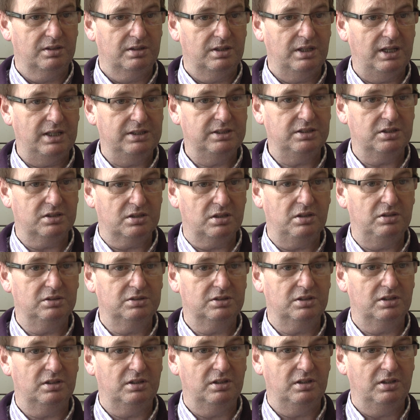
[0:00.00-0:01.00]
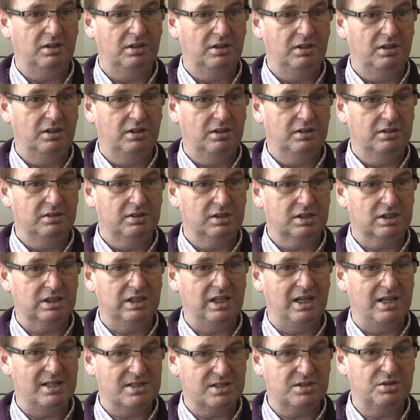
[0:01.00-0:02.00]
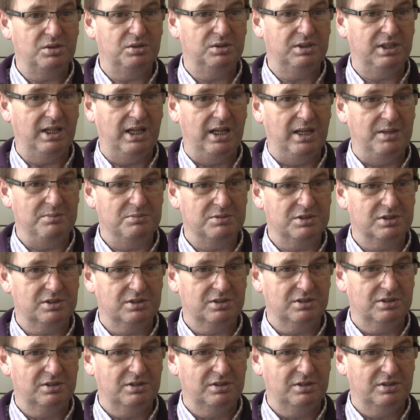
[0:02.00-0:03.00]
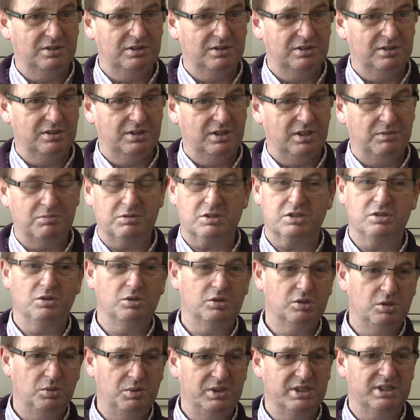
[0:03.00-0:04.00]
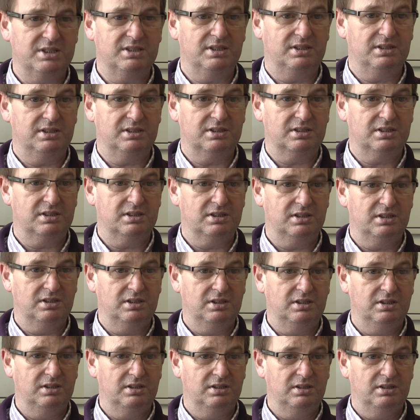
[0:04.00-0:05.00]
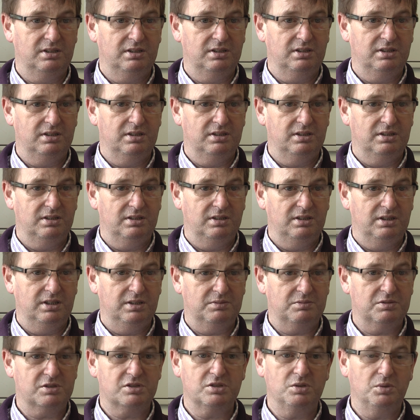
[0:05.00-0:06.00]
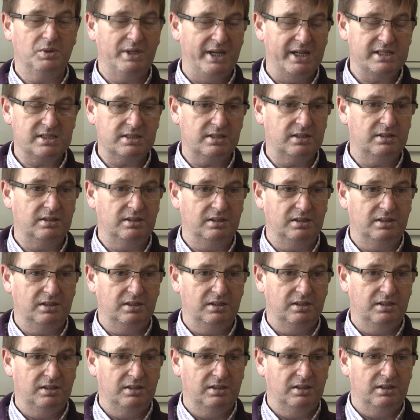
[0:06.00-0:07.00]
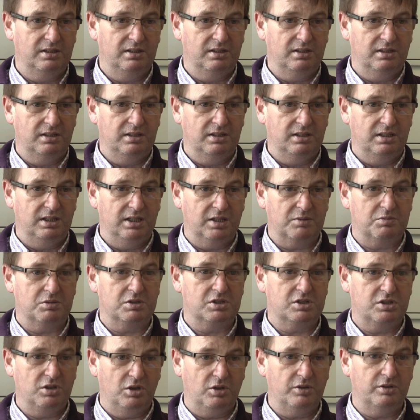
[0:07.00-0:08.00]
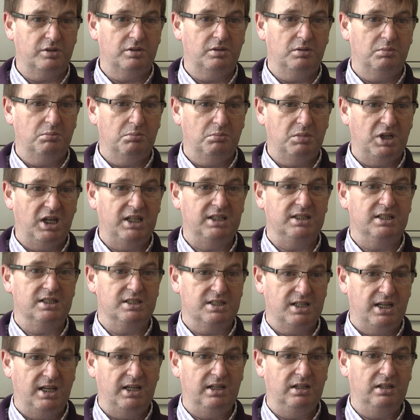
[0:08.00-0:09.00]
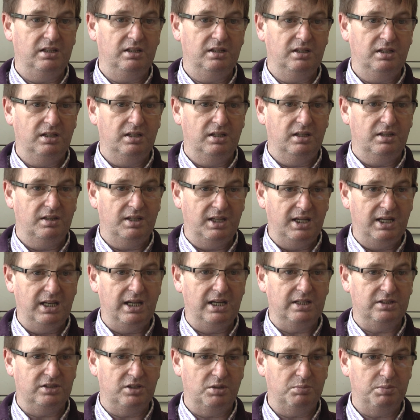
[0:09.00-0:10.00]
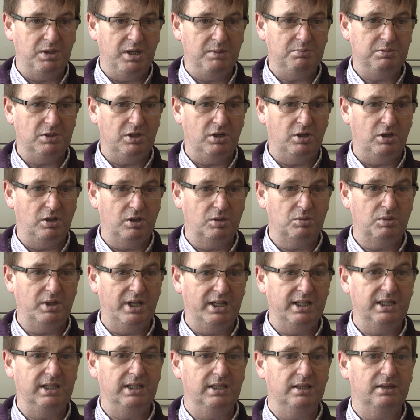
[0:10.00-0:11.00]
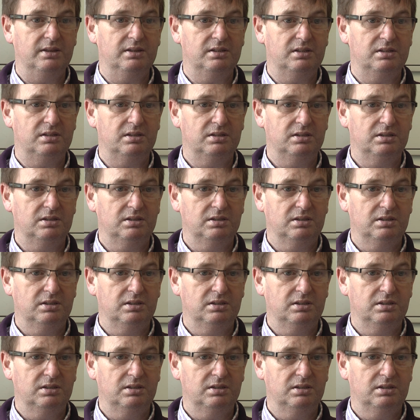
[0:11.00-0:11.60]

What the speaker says: agriculture this last 2 times? It was no coincidence. It was no accident. It was done by design. They had their people already in there.